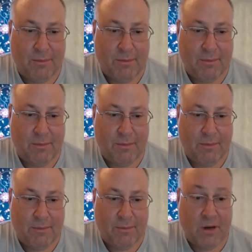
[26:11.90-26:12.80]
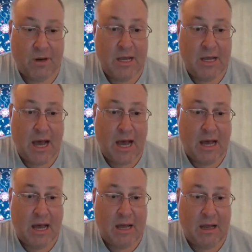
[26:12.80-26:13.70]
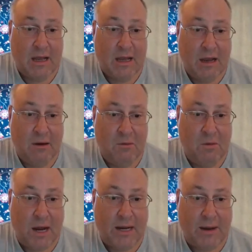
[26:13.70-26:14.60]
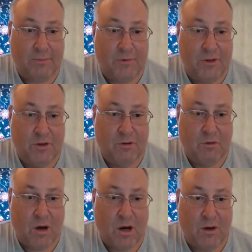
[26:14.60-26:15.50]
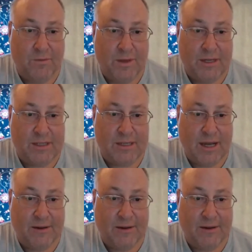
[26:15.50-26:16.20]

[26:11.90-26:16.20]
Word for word: So, uh, right up to all this stuff,